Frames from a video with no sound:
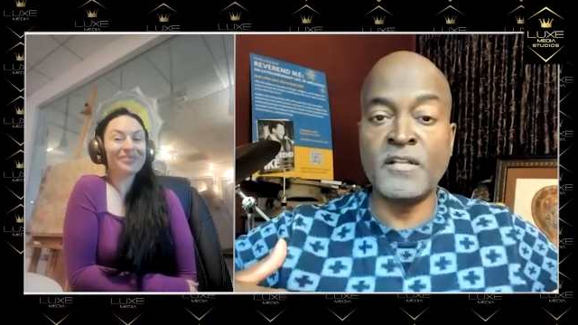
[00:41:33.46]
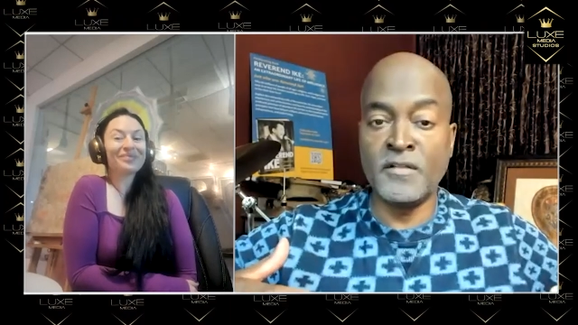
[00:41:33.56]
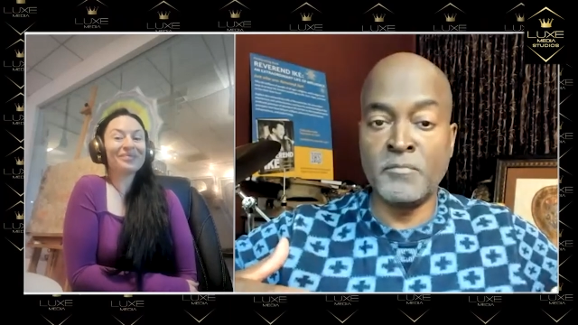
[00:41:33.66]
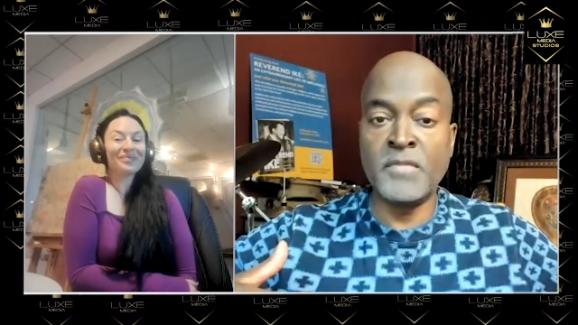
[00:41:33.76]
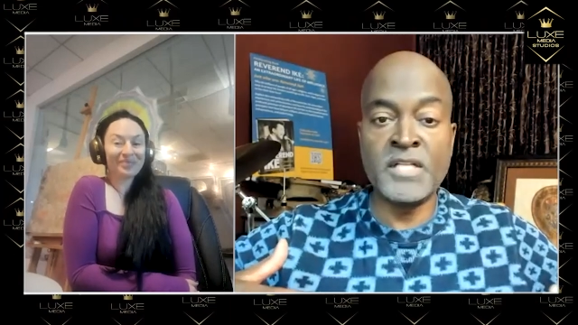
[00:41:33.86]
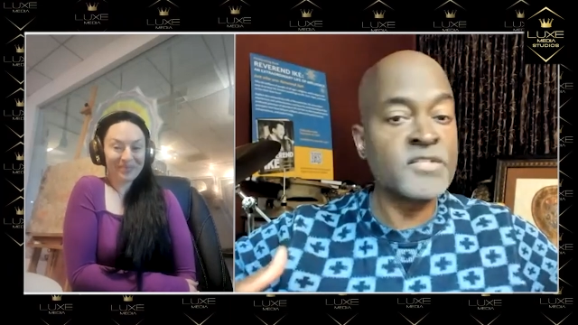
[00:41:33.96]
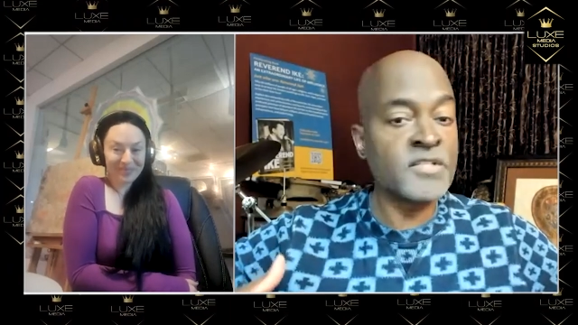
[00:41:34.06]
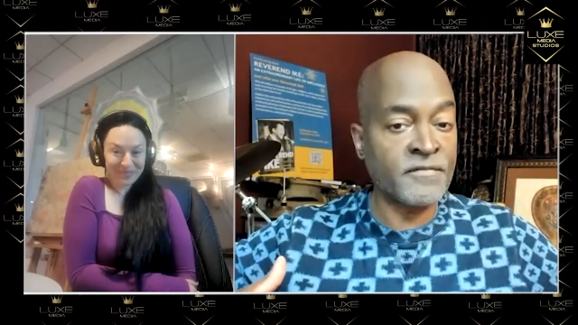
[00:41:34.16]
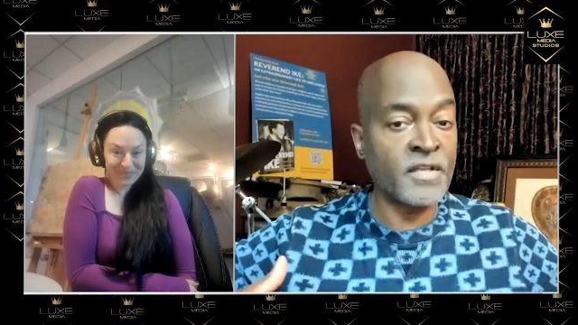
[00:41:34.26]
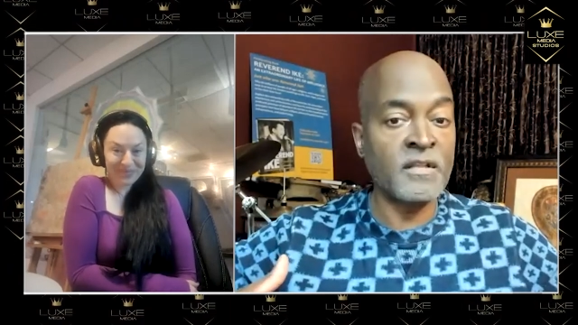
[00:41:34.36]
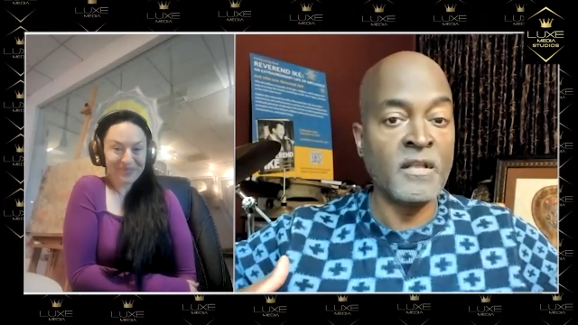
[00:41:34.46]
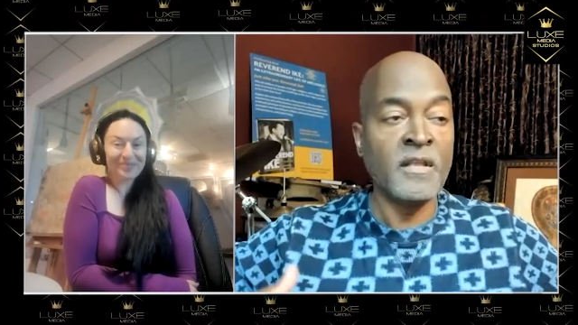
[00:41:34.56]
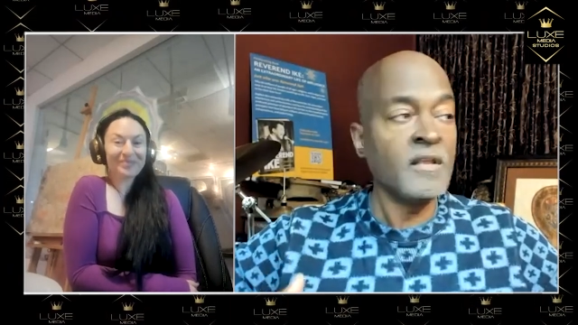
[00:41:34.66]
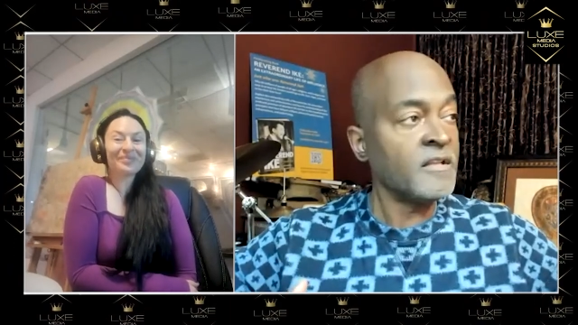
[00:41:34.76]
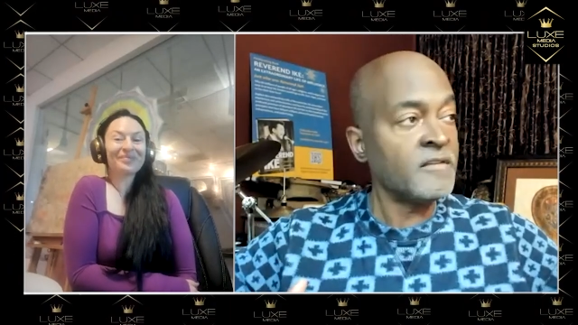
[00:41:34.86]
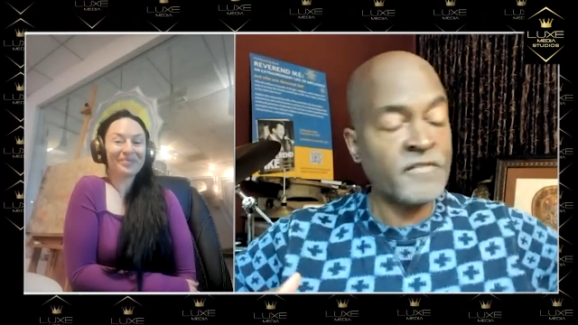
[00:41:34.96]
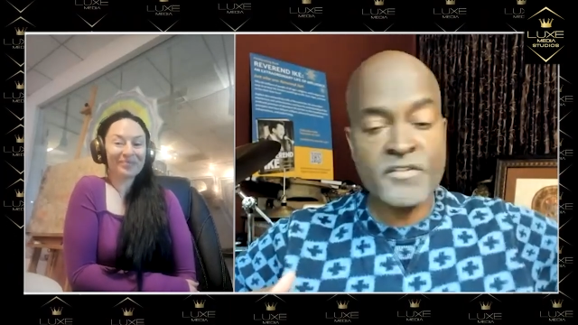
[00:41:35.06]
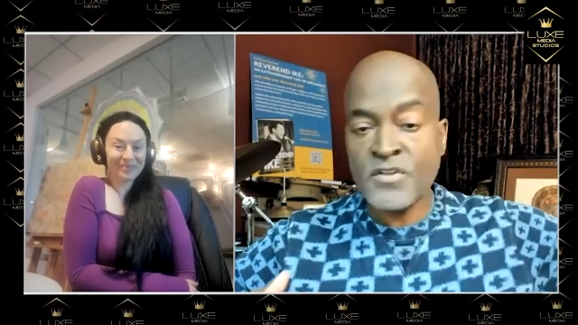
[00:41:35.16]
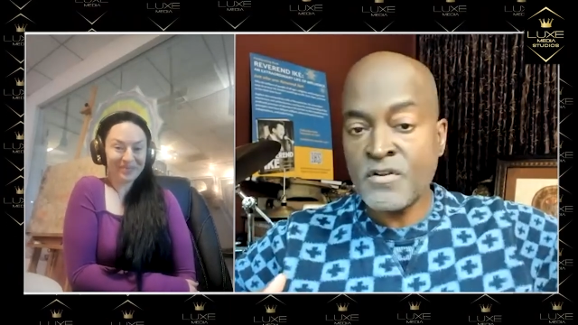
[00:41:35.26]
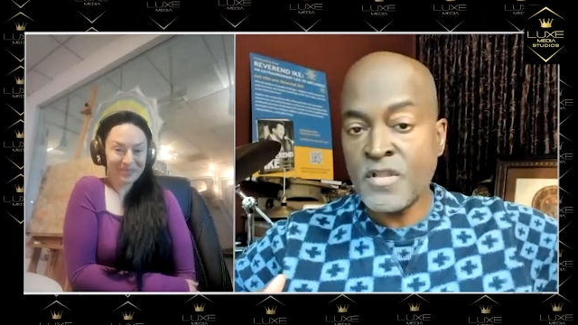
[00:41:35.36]
Speaker 1: in the midst of it, it affects our
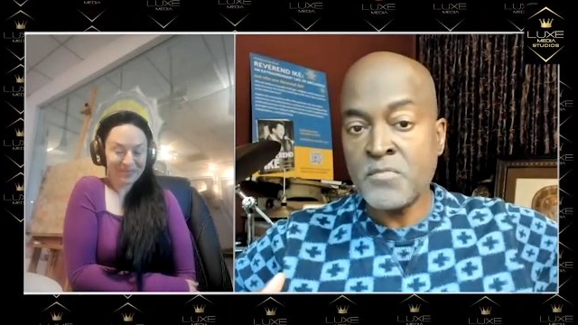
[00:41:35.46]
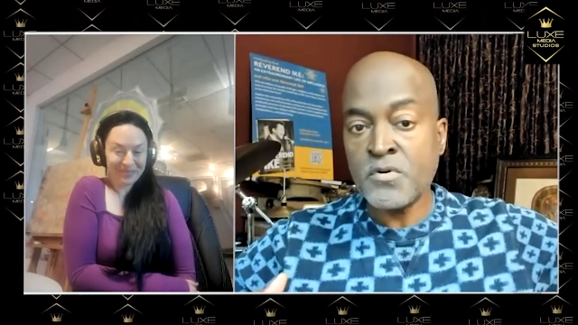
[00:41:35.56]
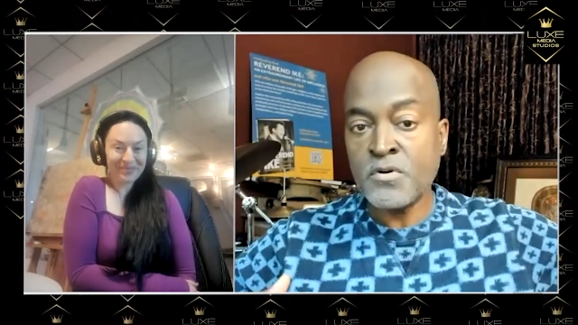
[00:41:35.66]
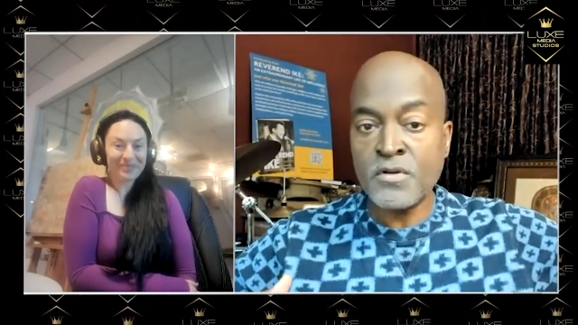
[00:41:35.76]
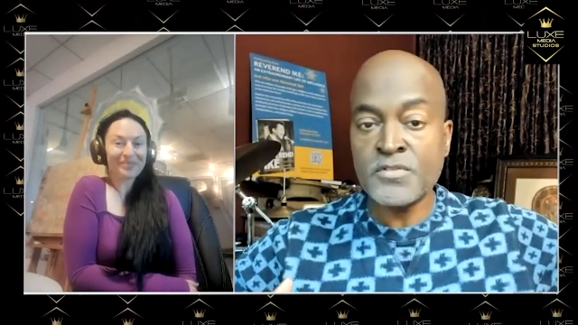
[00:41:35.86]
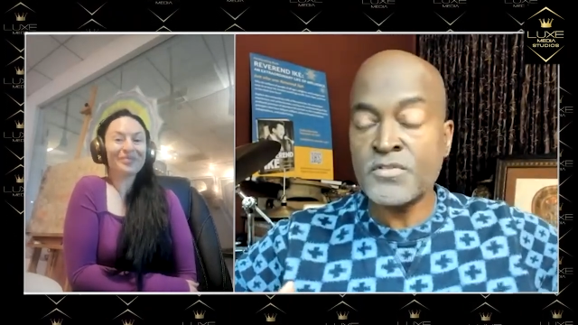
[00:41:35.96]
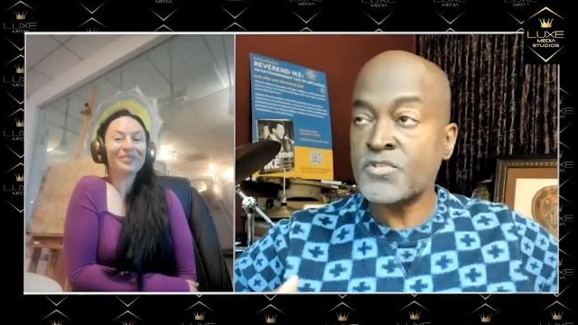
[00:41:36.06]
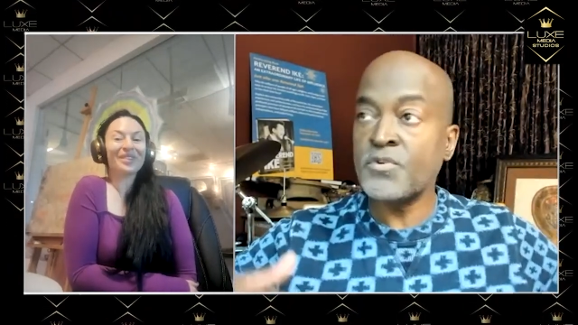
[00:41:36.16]
neighbor across the street,